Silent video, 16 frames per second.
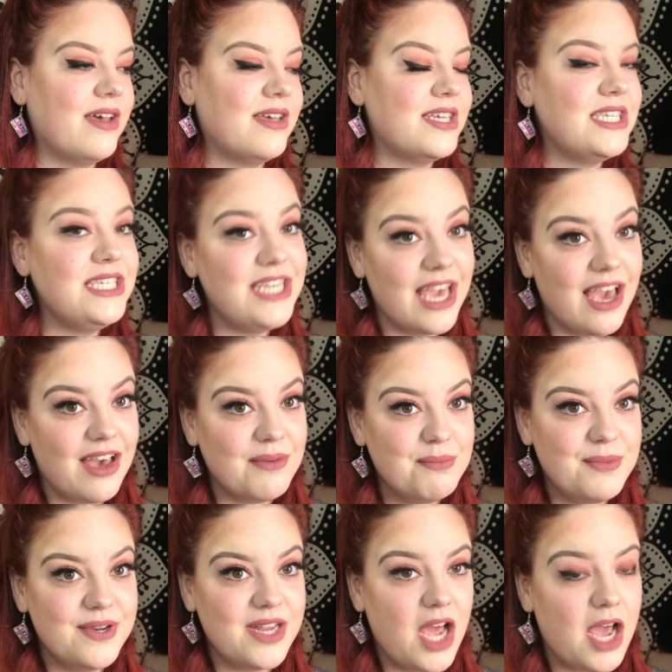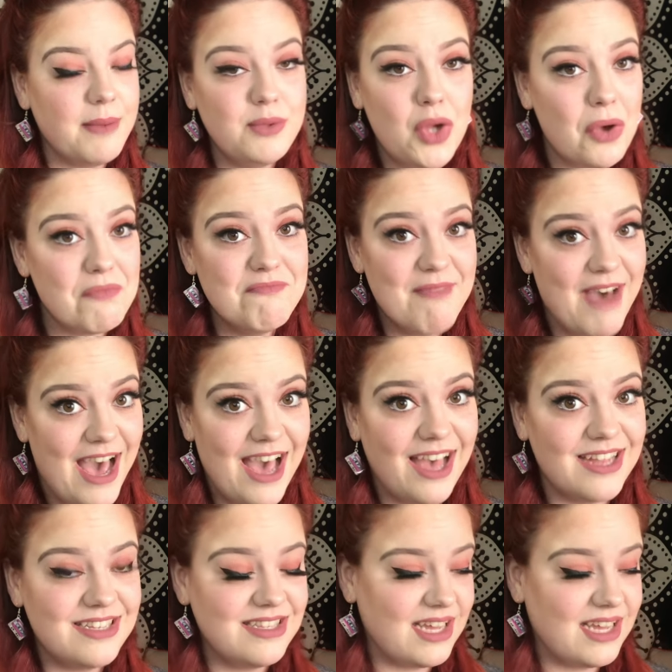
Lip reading: yeah, but I'm not mad.